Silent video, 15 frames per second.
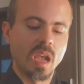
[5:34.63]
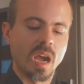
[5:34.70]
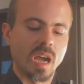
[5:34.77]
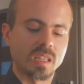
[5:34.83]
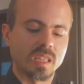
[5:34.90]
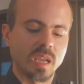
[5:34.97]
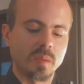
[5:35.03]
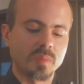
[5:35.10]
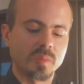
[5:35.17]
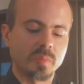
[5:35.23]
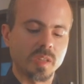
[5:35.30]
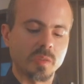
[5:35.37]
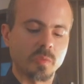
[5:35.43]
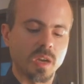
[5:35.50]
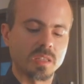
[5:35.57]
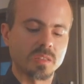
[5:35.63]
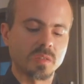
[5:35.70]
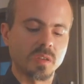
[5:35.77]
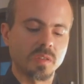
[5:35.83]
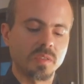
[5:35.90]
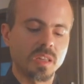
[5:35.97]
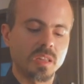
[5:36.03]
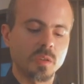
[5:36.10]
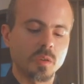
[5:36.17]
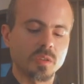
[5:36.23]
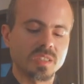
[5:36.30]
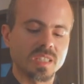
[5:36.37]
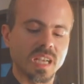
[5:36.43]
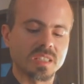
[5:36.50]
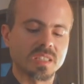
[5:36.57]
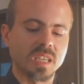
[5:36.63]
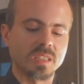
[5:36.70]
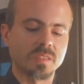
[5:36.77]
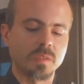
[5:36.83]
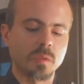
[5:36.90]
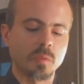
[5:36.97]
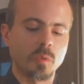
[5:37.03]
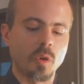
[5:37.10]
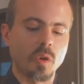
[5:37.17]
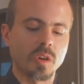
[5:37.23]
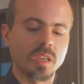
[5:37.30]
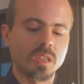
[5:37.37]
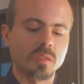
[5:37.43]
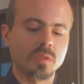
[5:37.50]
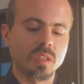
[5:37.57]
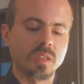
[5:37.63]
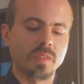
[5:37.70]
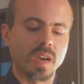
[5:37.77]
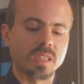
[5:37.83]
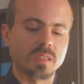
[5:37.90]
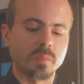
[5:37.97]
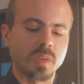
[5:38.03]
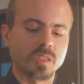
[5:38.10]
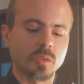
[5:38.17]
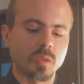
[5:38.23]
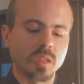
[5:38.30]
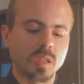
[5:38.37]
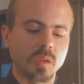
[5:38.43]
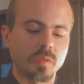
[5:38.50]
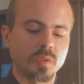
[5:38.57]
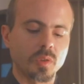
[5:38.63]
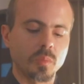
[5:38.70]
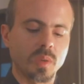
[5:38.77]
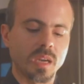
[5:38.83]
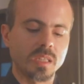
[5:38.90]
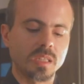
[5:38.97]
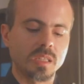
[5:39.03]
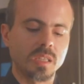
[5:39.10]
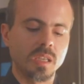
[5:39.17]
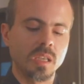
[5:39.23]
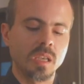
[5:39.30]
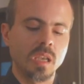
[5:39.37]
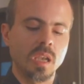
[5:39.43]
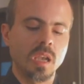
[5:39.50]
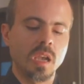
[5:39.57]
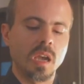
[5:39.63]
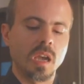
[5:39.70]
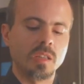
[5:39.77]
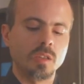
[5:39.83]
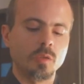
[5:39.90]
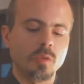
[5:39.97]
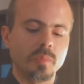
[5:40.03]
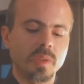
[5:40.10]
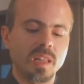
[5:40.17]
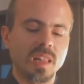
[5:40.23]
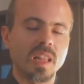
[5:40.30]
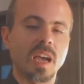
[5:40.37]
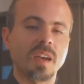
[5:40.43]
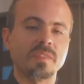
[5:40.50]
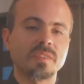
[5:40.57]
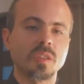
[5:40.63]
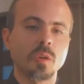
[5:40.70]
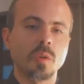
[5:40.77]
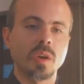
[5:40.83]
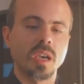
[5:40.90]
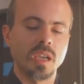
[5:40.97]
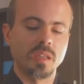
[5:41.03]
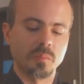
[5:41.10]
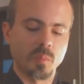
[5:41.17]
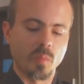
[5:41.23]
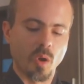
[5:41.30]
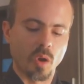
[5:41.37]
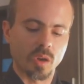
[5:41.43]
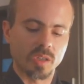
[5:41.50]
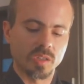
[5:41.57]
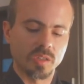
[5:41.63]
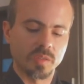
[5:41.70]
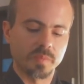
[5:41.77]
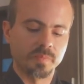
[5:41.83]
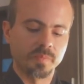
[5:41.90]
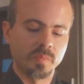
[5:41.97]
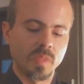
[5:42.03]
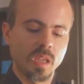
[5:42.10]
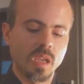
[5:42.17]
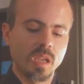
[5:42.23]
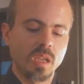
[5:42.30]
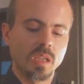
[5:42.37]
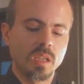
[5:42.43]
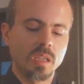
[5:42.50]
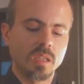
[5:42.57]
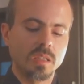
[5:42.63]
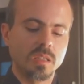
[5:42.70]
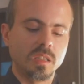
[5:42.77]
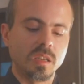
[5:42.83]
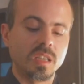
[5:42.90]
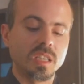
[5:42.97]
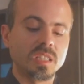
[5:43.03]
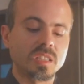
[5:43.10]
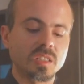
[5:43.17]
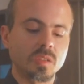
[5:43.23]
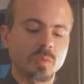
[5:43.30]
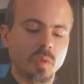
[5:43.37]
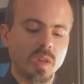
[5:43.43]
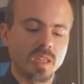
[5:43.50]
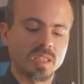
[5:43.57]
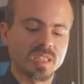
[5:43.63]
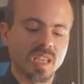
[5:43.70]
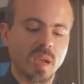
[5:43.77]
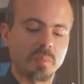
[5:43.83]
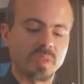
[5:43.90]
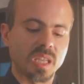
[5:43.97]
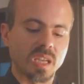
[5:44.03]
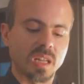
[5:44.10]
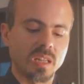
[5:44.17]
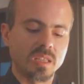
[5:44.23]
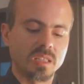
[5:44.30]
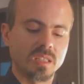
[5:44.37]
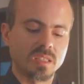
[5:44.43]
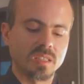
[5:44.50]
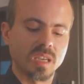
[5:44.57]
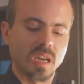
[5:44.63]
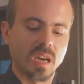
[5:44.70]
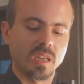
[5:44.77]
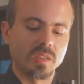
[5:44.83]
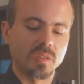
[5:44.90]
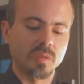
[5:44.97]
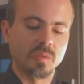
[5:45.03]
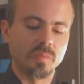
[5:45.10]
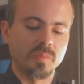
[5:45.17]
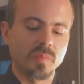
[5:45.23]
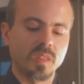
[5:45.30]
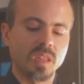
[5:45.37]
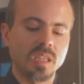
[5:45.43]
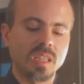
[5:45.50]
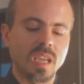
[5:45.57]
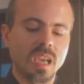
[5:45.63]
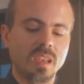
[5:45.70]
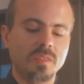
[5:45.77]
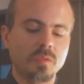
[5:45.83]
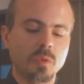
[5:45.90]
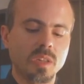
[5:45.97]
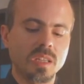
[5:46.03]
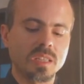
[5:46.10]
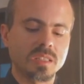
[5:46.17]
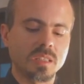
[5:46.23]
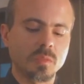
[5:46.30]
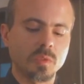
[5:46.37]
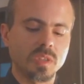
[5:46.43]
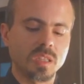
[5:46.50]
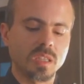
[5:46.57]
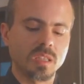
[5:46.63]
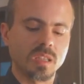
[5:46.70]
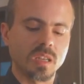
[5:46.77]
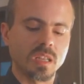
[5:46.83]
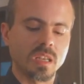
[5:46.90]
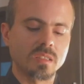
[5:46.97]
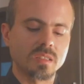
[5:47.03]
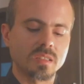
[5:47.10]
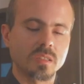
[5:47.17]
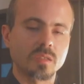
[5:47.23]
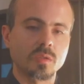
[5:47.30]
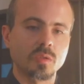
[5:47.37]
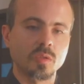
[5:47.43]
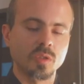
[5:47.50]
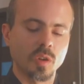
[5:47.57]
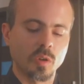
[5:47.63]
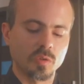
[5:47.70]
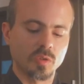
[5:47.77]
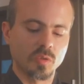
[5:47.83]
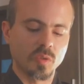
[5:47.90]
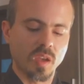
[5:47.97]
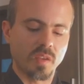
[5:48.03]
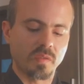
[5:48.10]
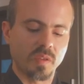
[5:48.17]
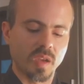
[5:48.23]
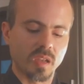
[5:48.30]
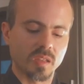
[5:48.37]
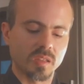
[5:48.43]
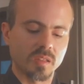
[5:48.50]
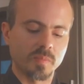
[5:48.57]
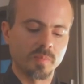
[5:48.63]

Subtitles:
Attempt but once reveal your successful walk into the vast majority of humanity and you will be laughed away and mocked. The reasoned will skeptically discard you. The naive will listen with interest to no true effect.